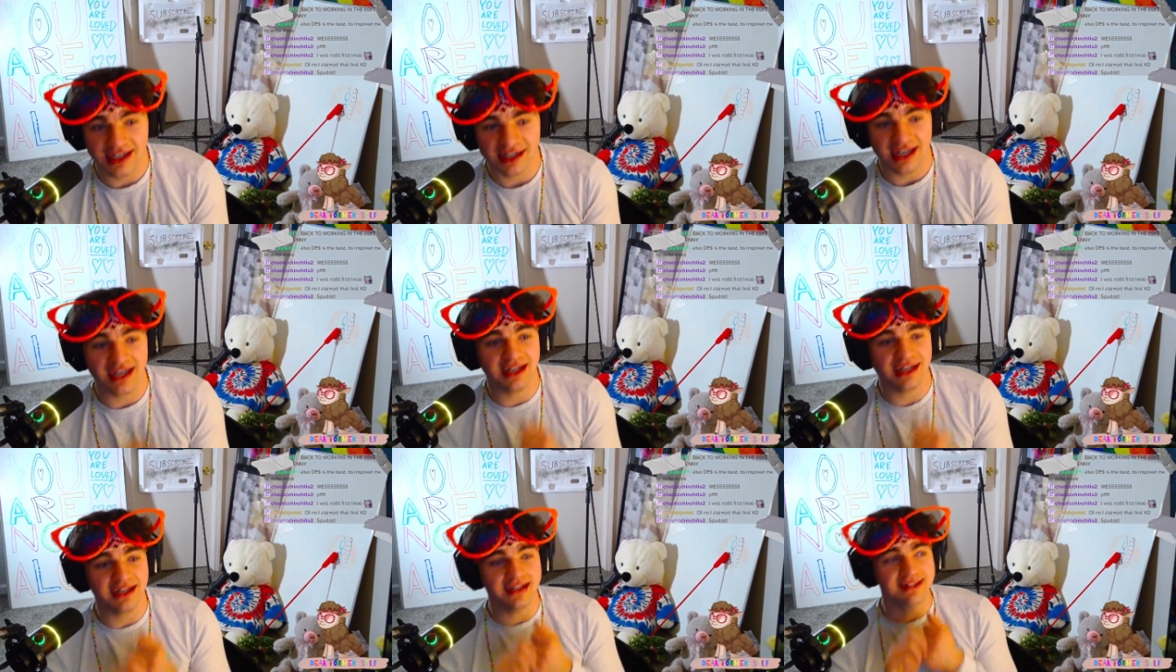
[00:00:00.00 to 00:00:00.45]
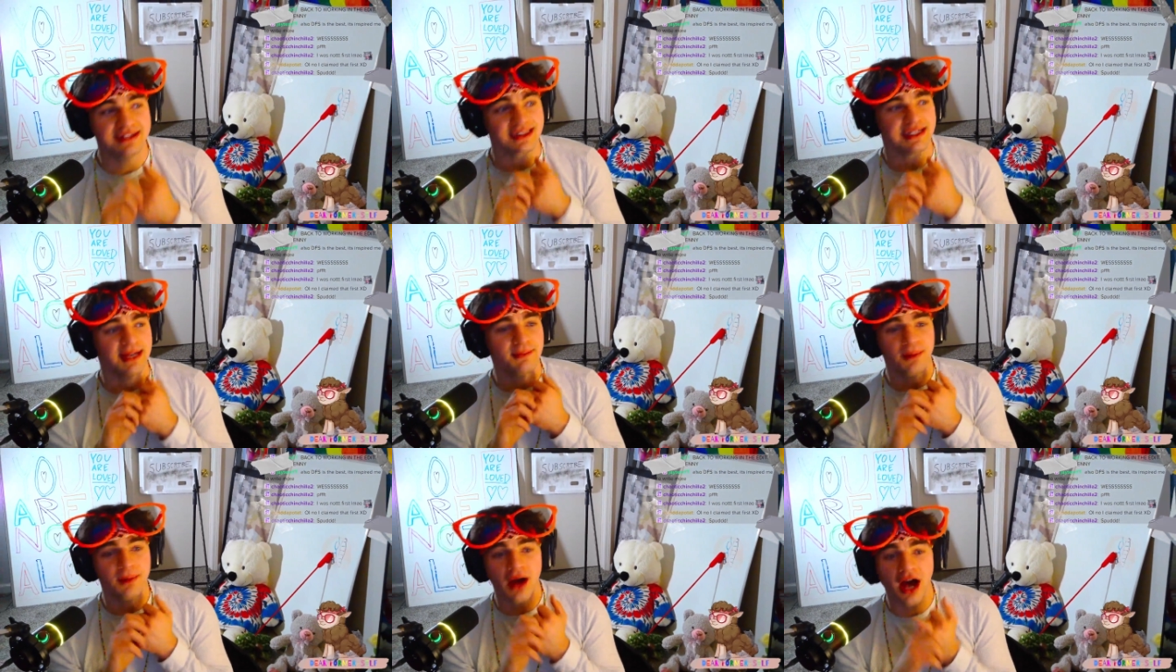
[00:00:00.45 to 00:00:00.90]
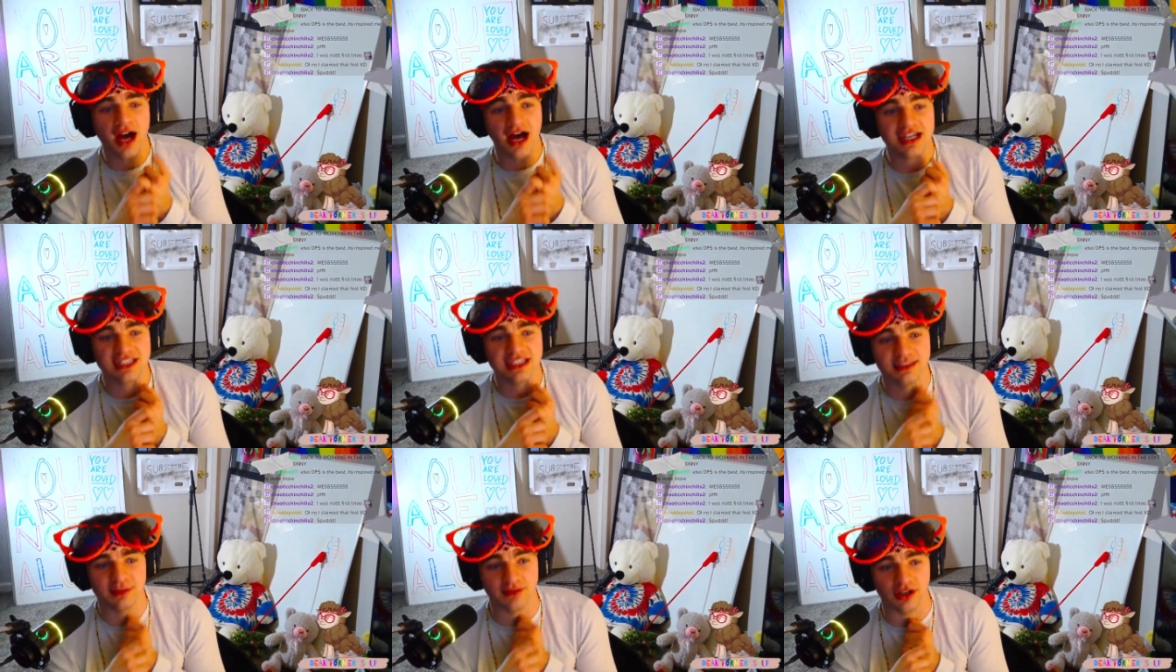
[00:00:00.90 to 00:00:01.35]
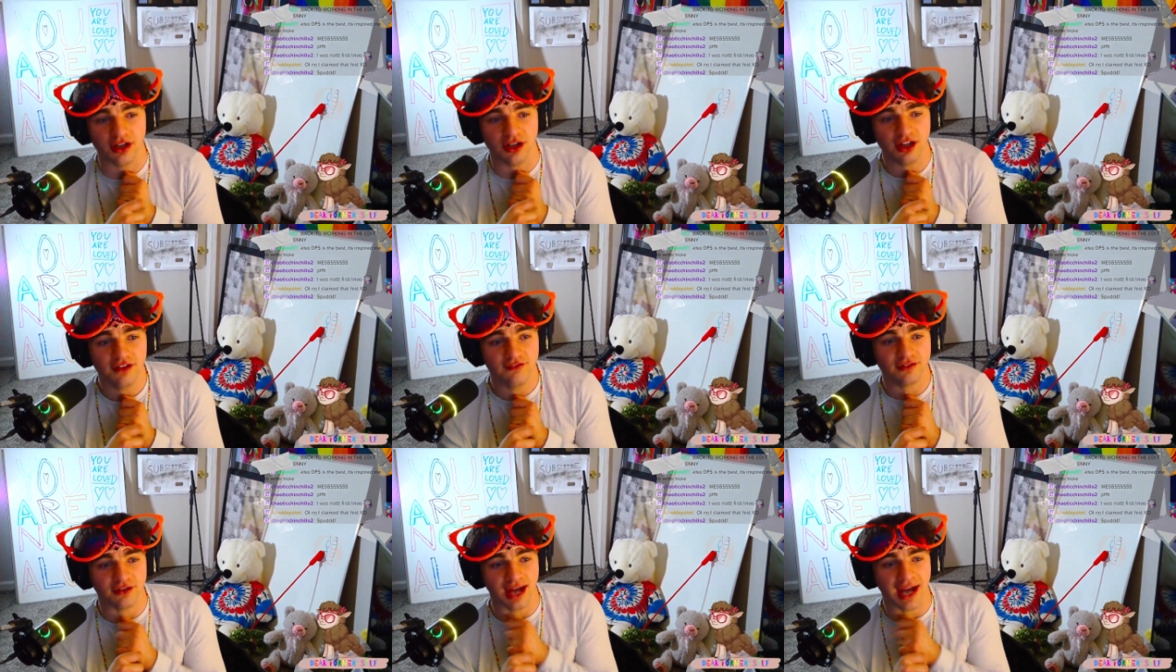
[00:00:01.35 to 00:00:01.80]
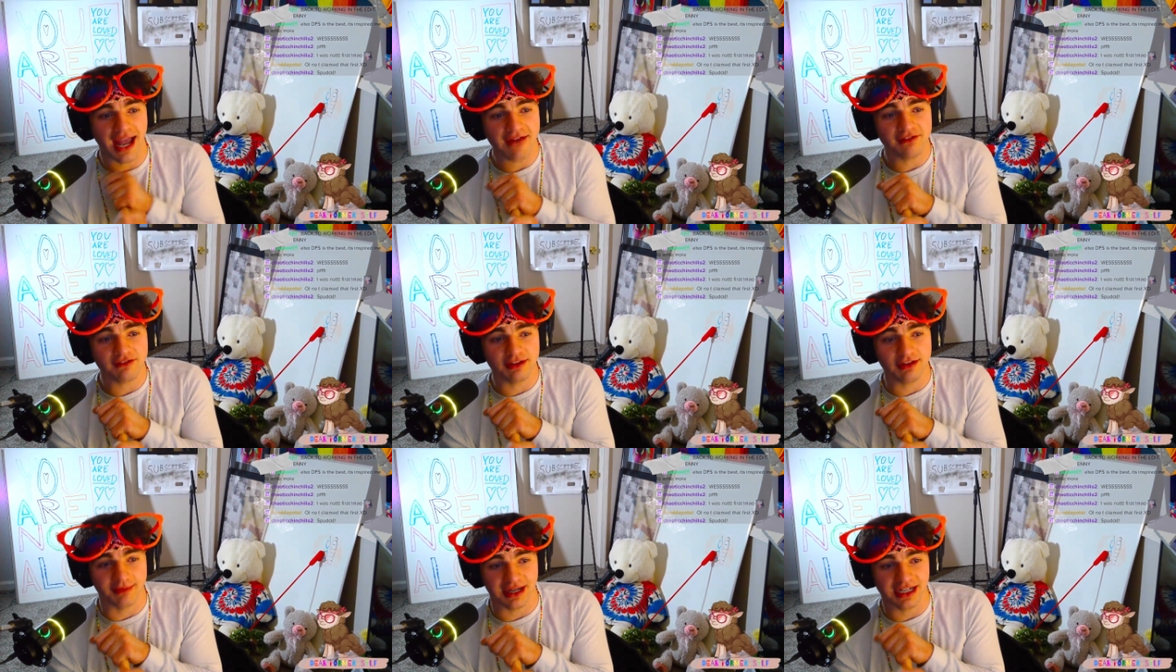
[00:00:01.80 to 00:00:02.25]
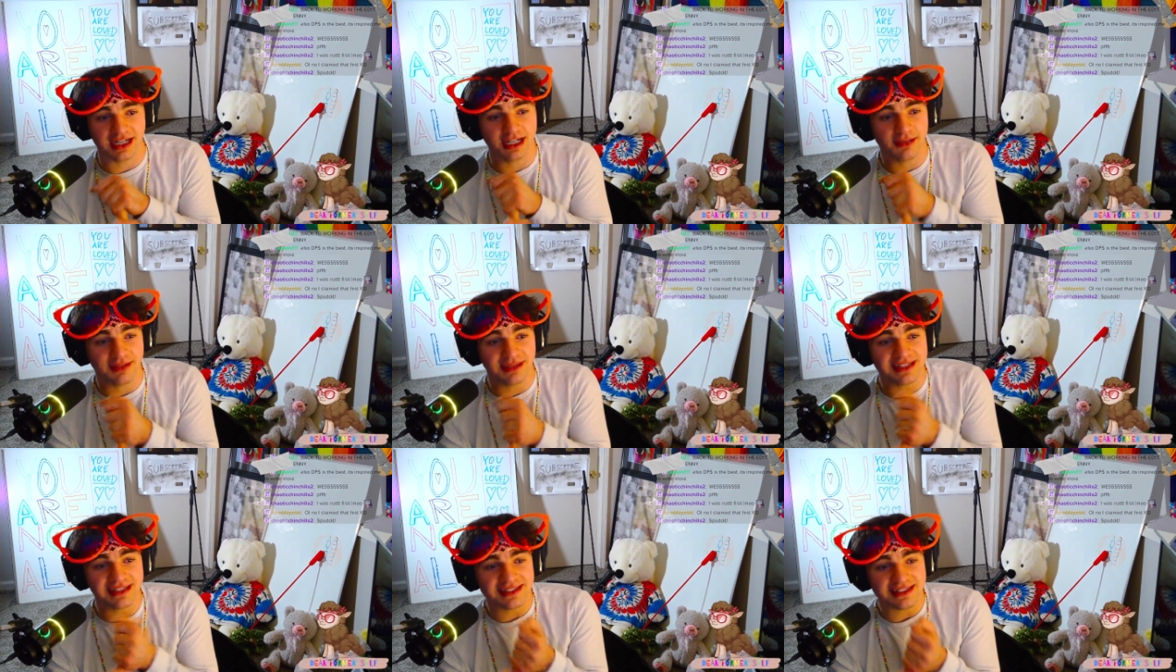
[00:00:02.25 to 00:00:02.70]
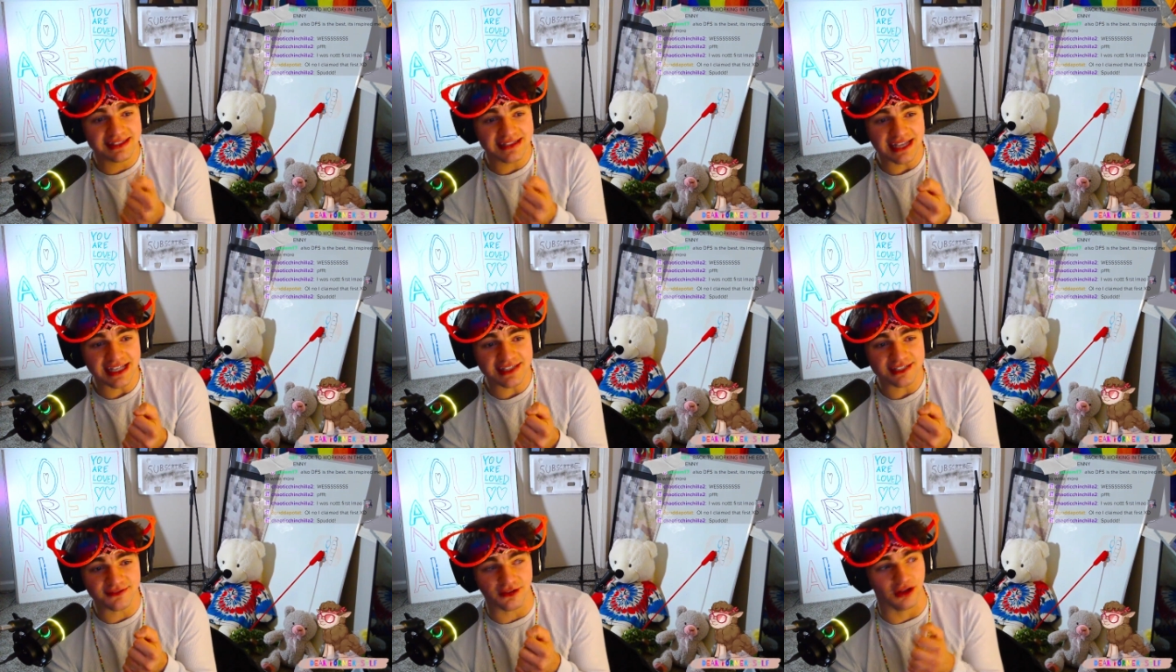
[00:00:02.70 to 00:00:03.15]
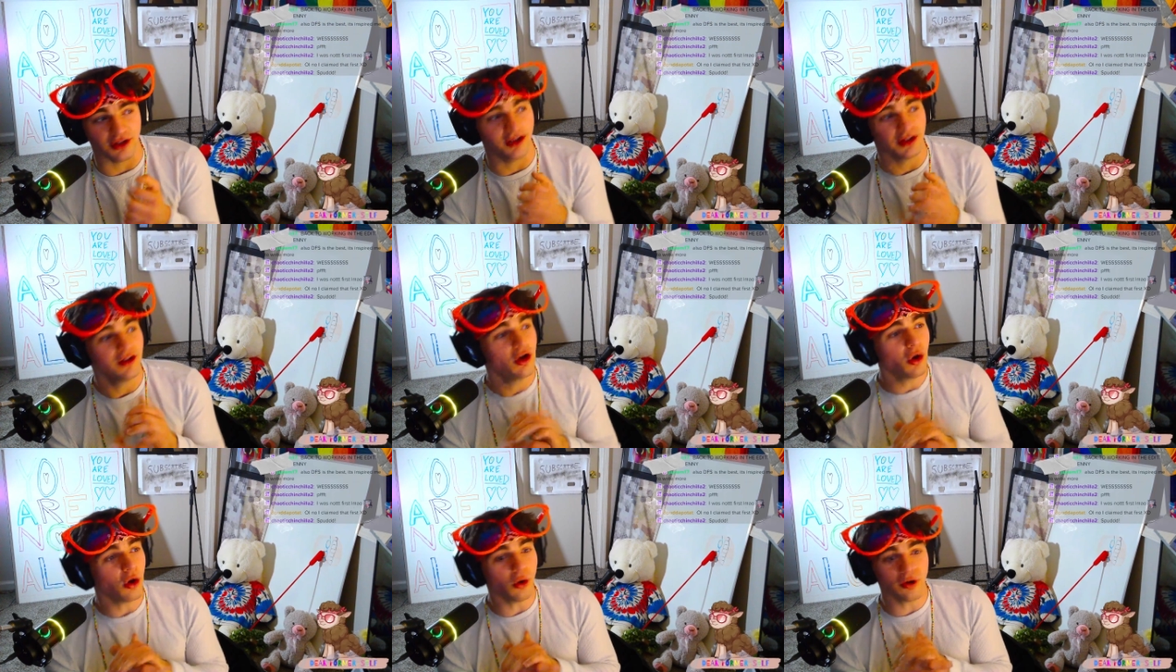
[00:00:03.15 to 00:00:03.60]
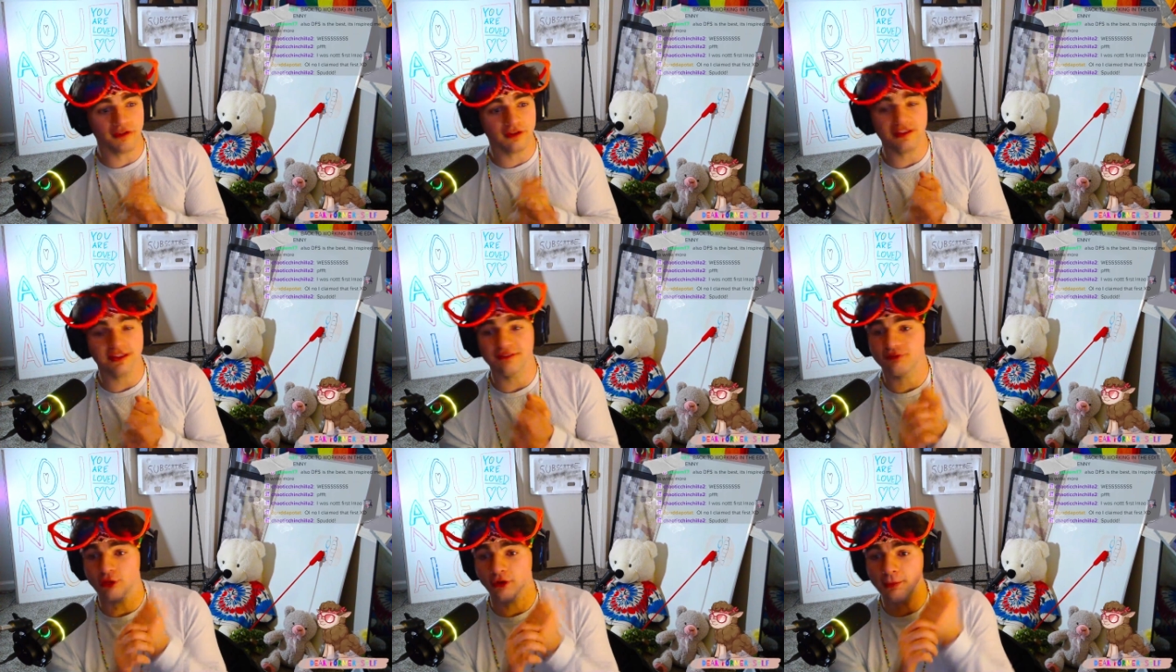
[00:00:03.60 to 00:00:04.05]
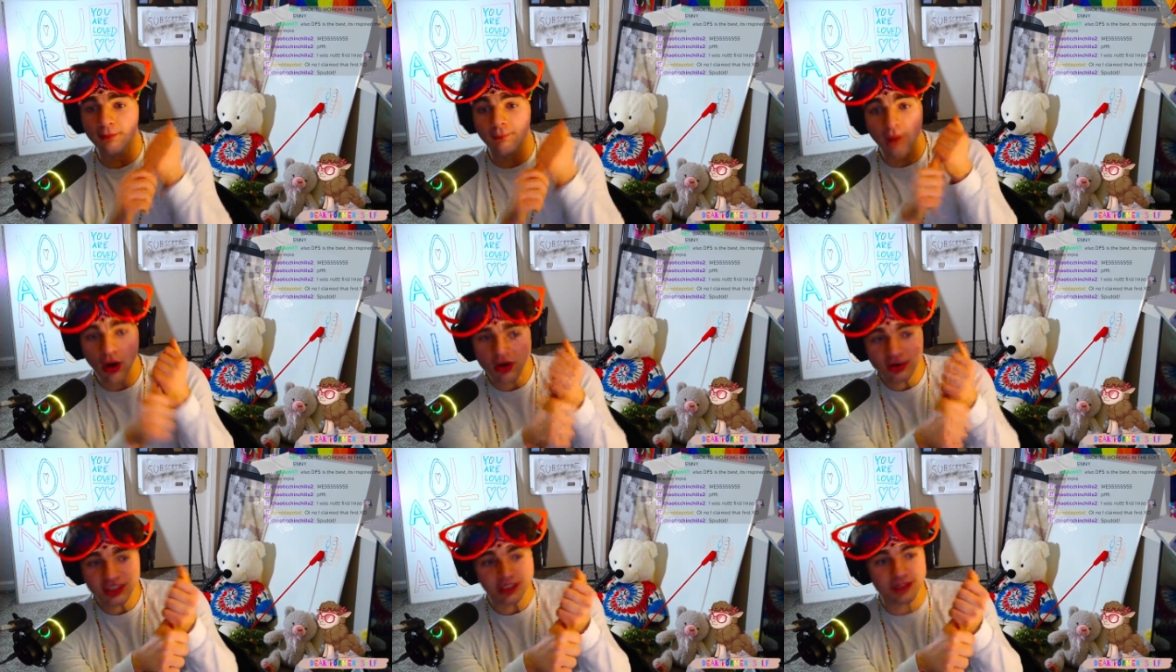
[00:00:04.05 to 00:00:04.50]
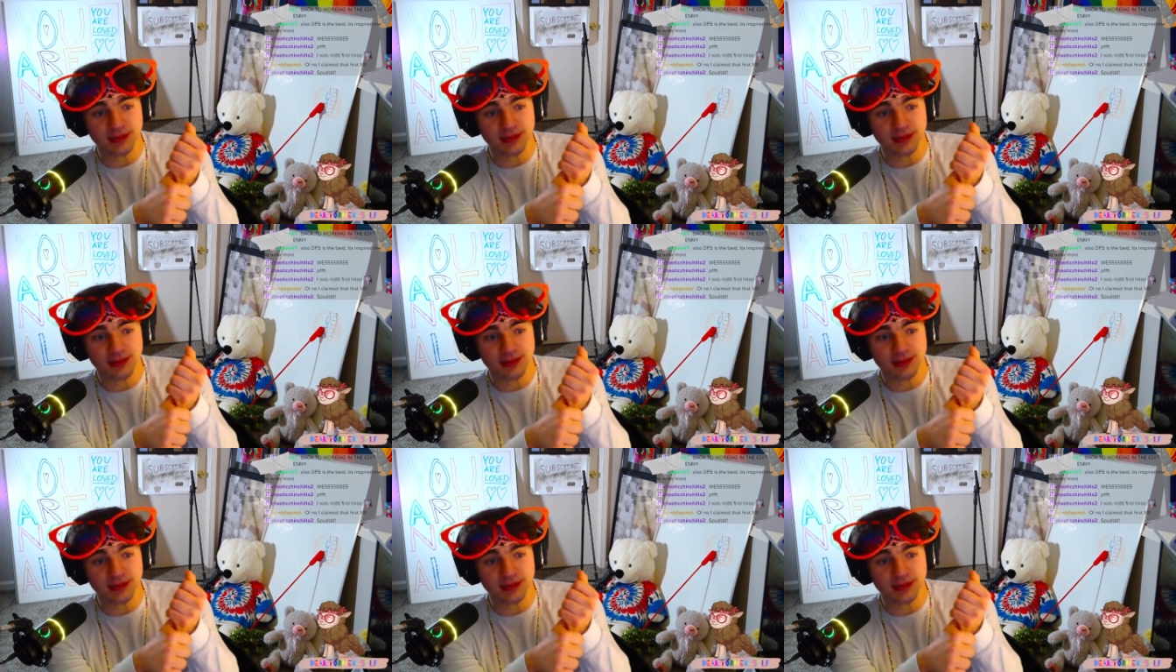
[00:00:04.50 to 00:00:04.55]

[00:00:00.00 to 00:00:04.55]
it is impossible for everybody to be successful, or for most